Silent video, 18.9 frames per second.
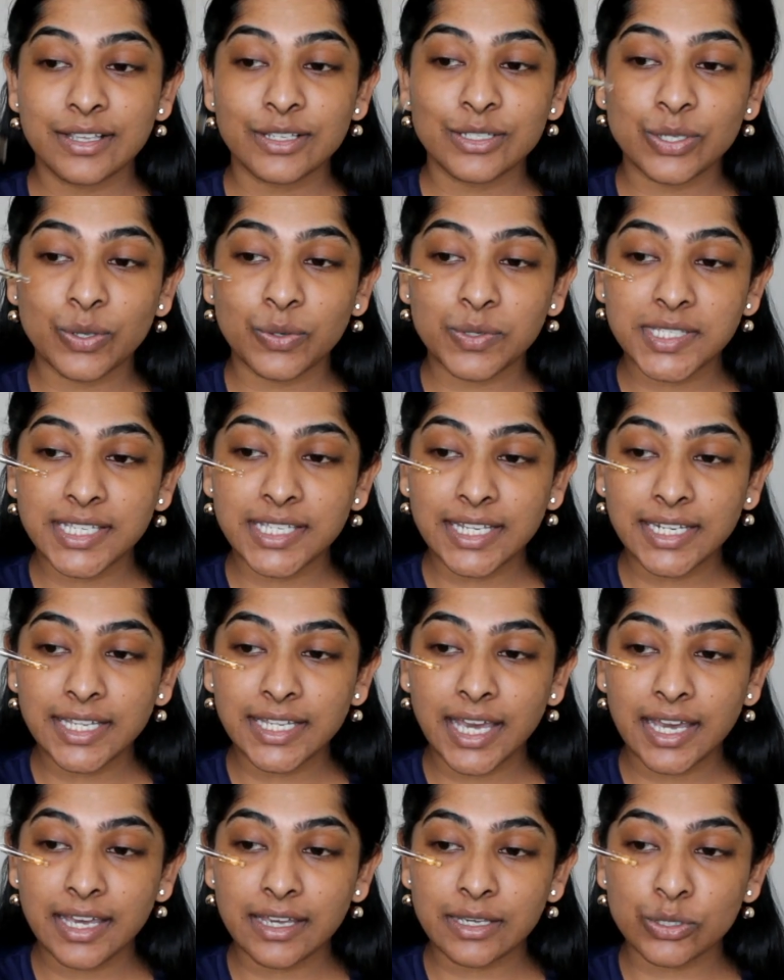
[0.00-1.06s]
So
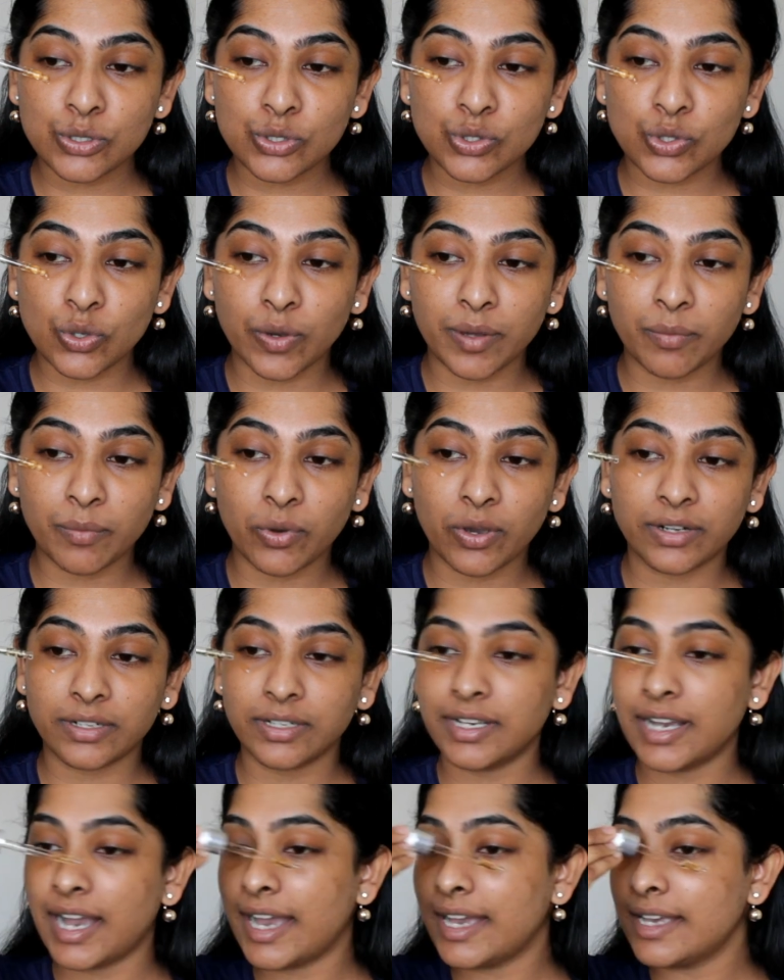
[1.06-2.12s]
skincare is so
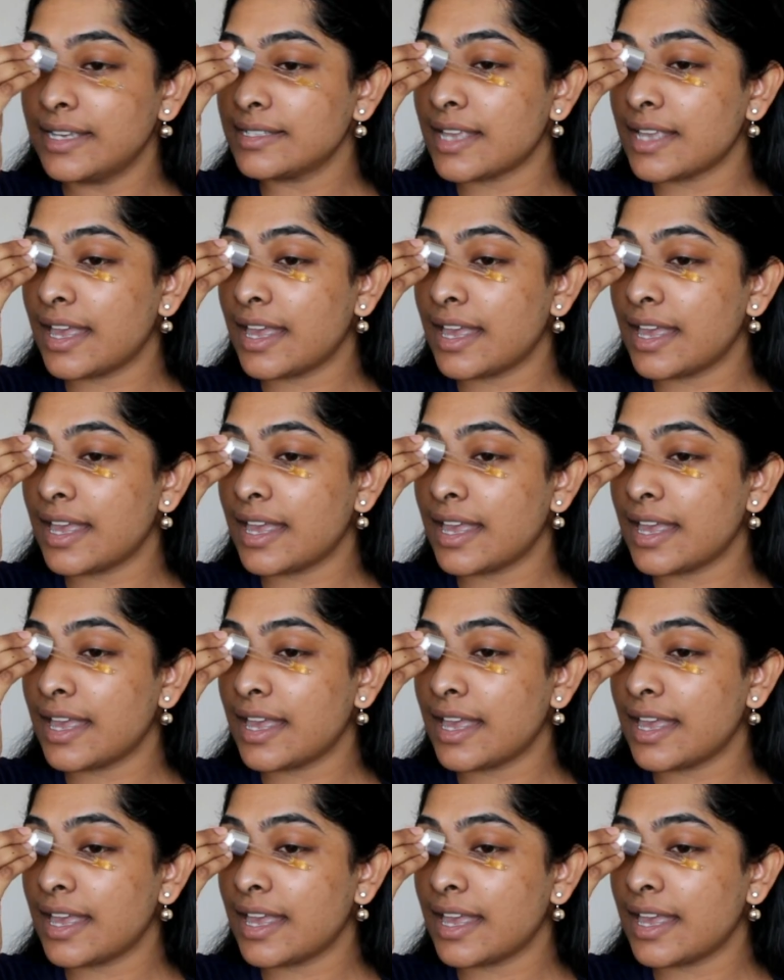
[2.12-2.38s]
important, guys,